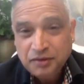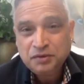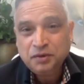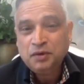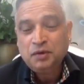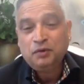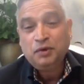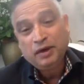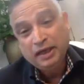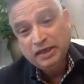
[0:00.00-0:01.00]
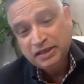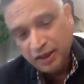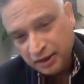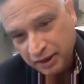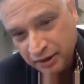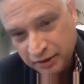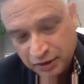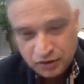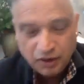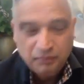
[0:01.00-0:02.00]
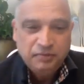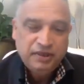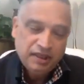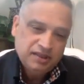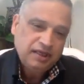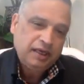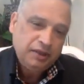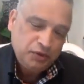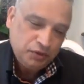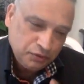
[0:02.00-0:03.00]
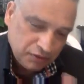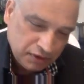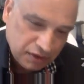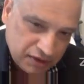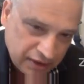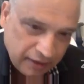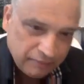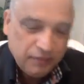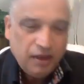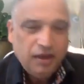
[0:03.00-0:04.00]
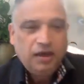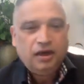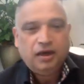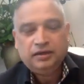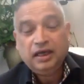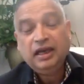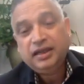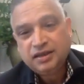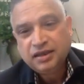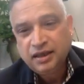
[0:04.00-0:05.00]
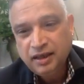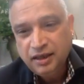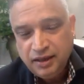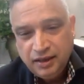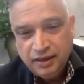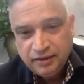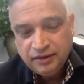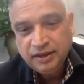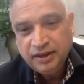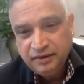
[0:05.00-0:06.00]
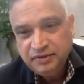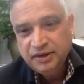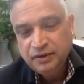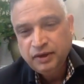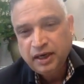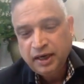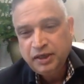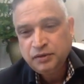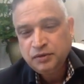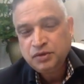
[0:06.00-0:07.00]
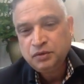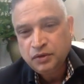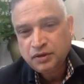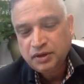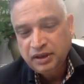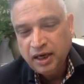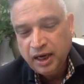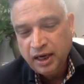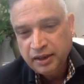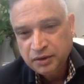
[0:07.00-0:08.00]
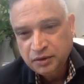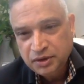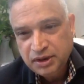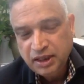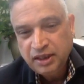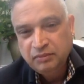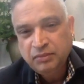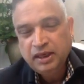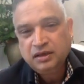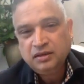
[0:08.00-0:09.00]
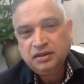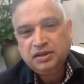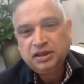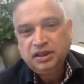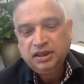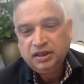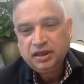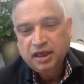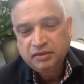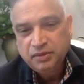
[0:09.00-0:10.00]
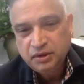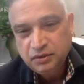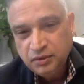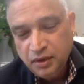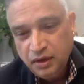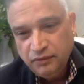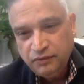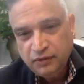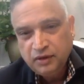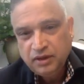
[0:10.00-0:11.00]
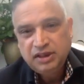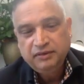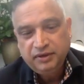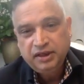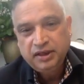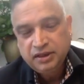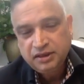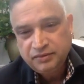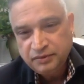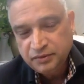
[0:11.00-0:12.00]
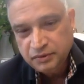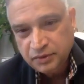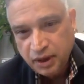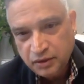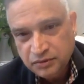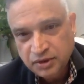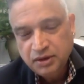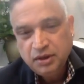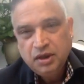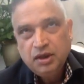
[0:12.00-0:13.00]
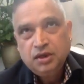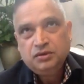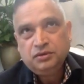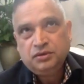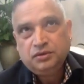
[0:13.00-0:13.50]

So when I started the job, yes, I choose the same, the electrical, the division where I used to work in the Hyatt Hotel in my country, Kathmandu, for 7 years from 2000 to